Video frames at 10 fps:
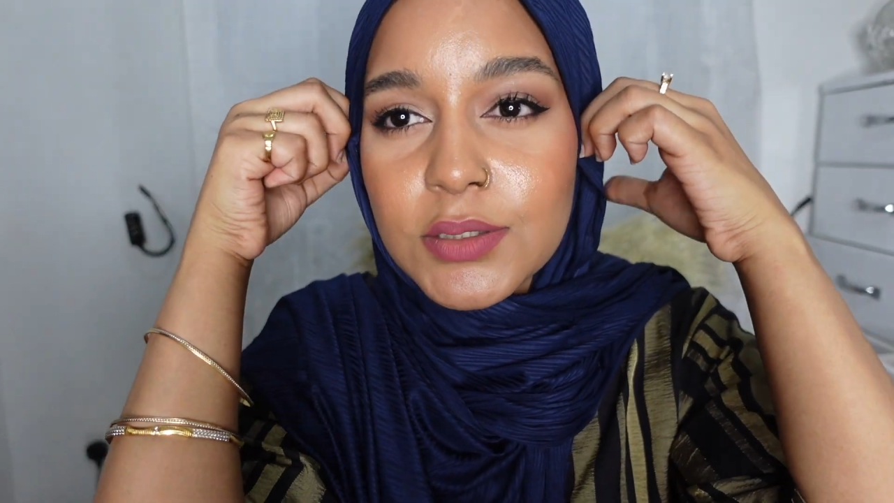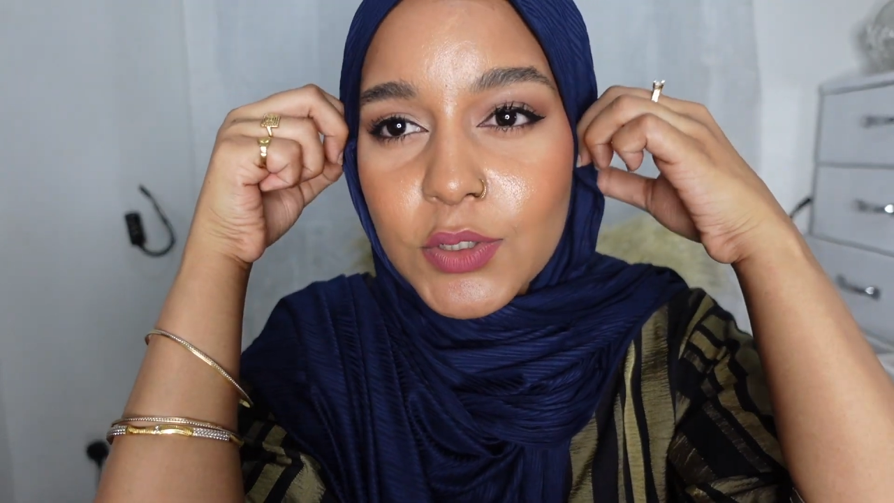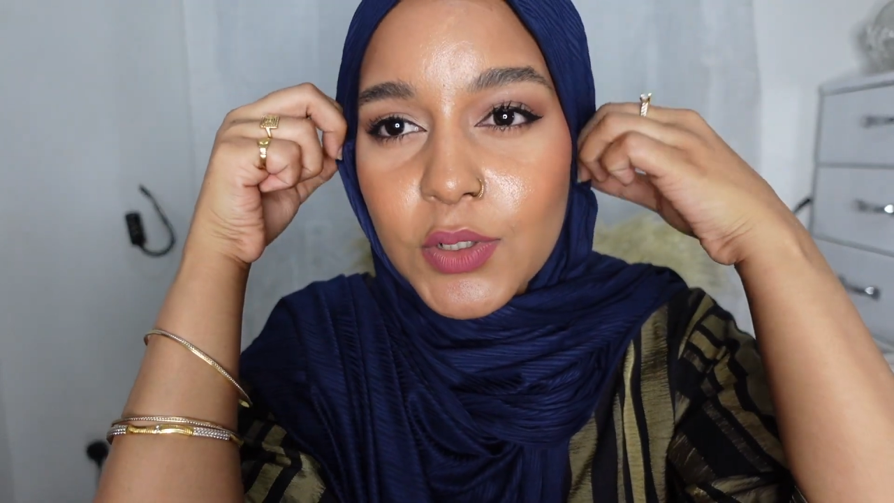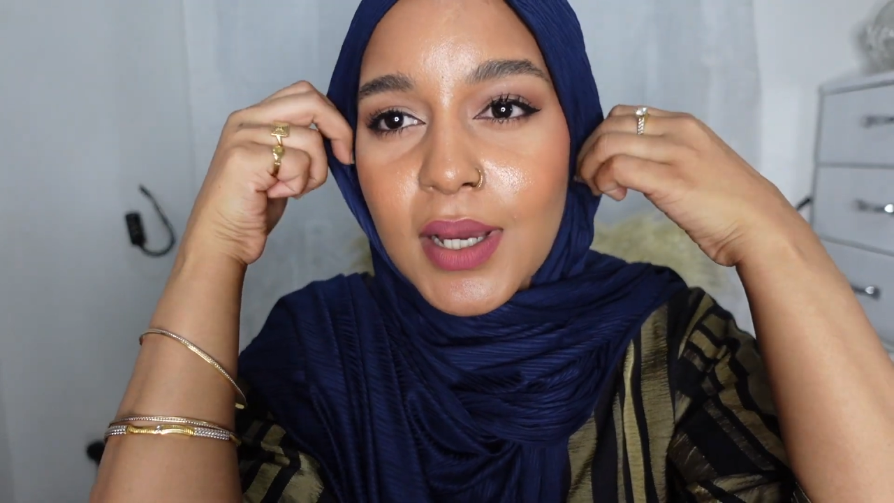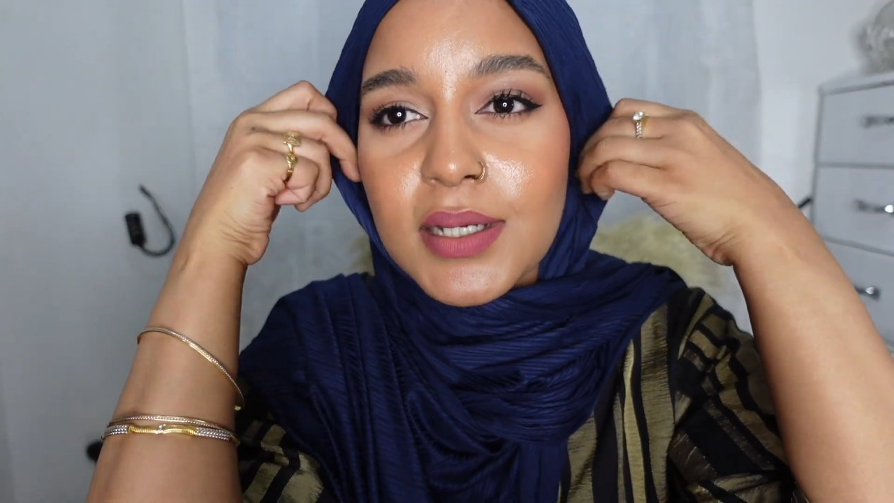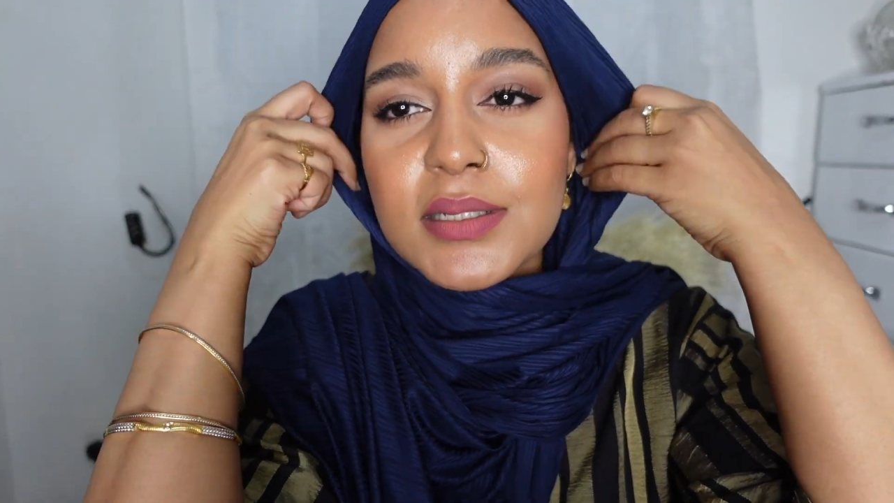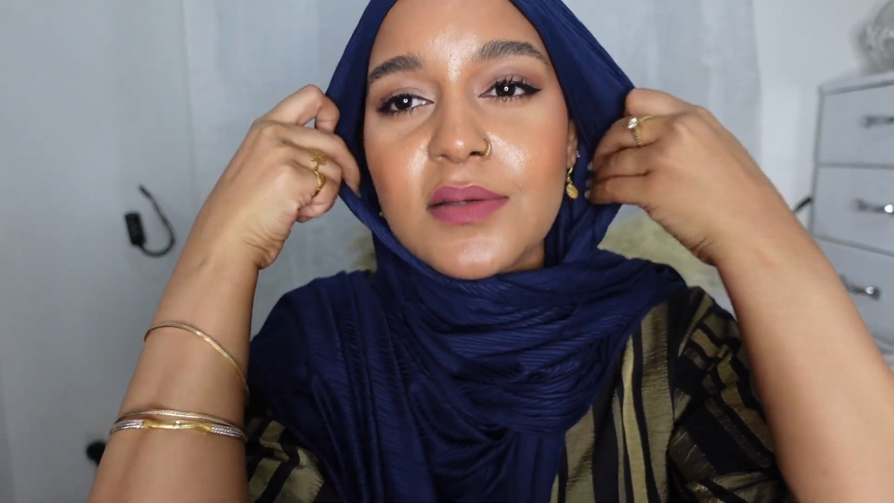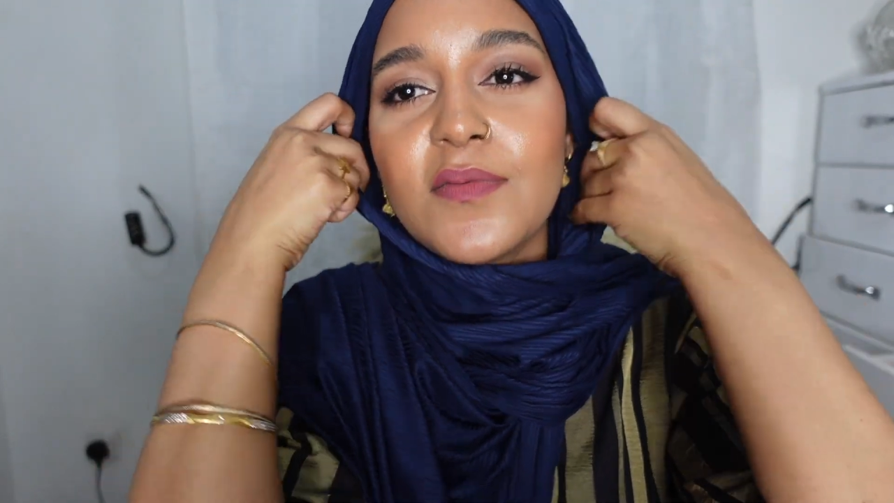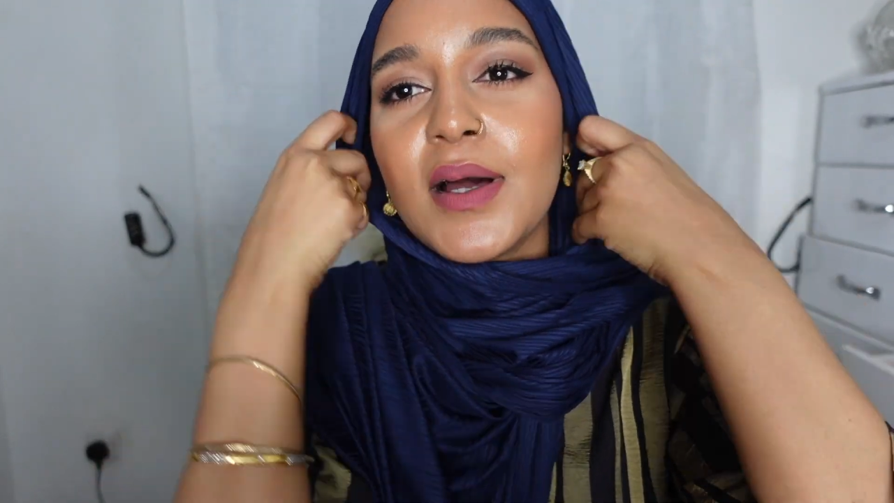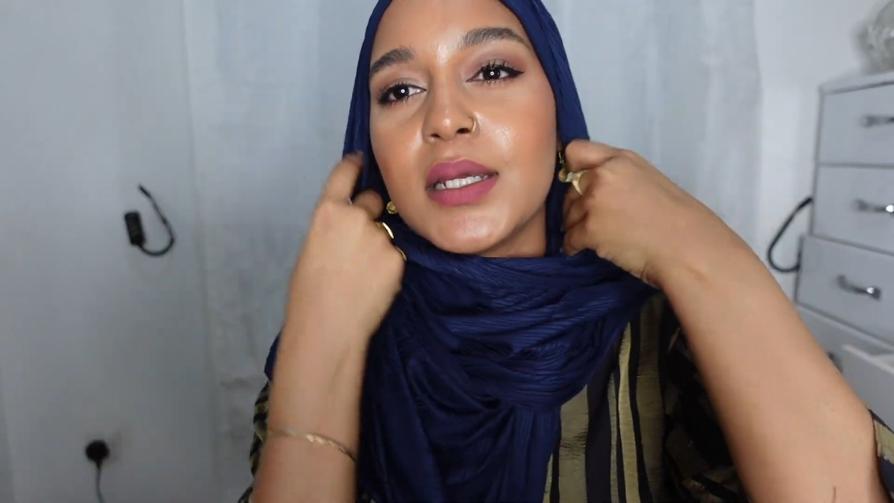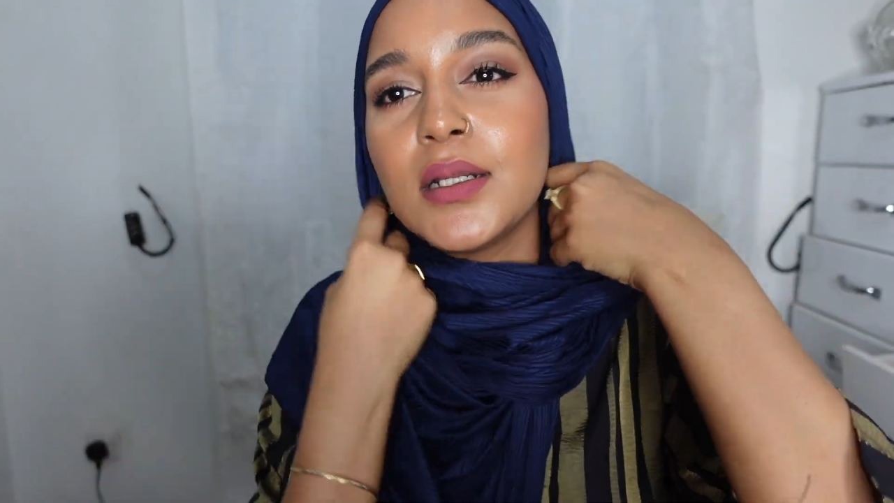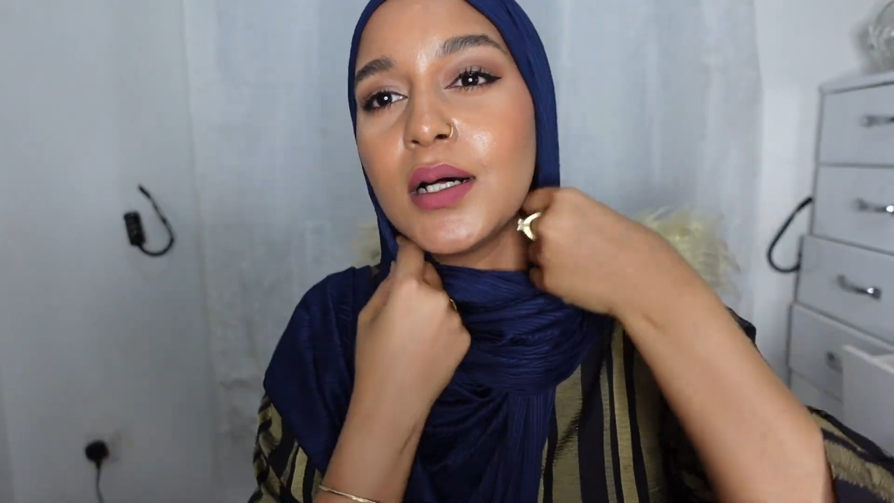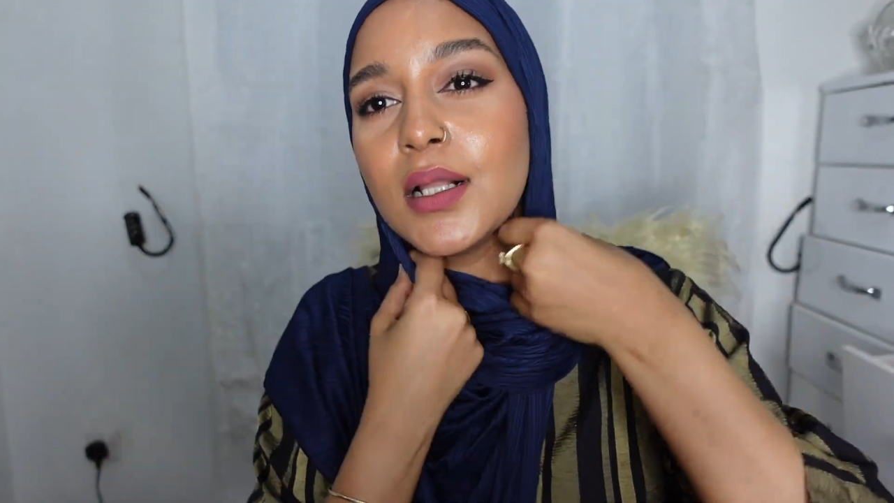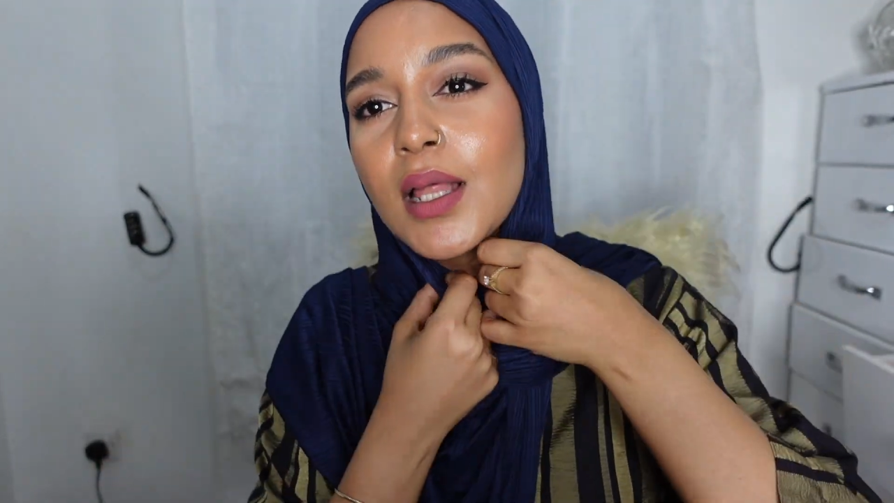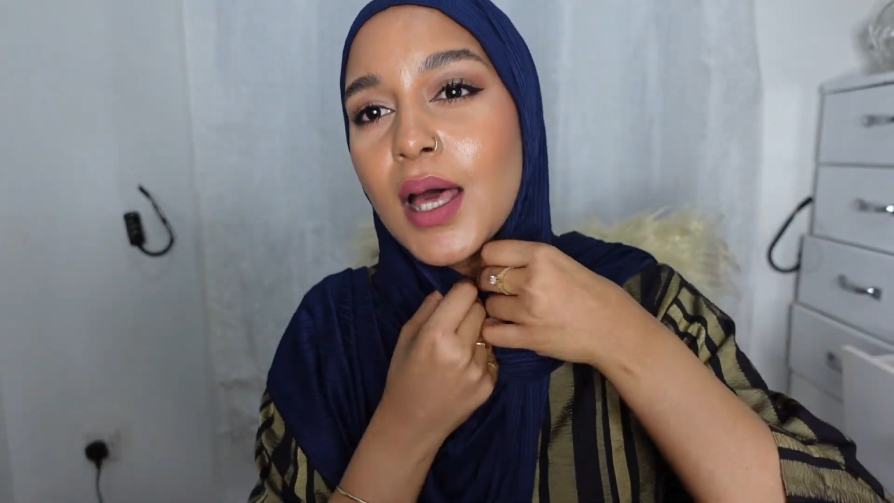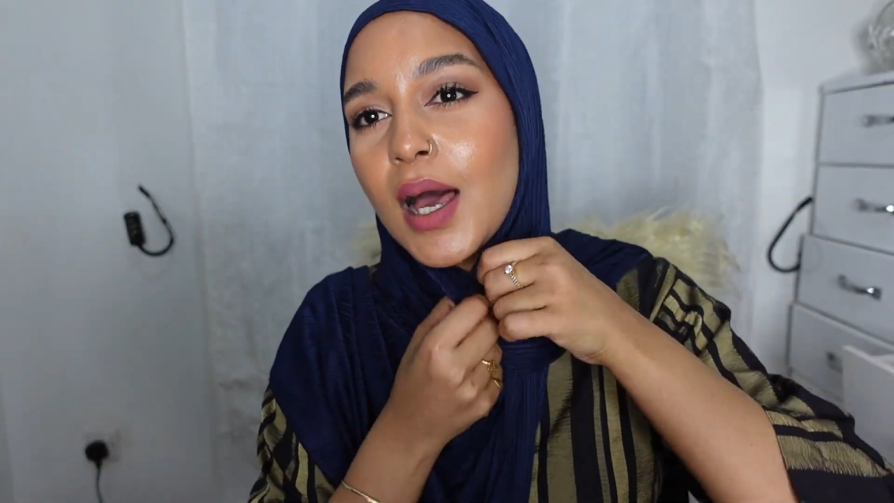to show you guys the final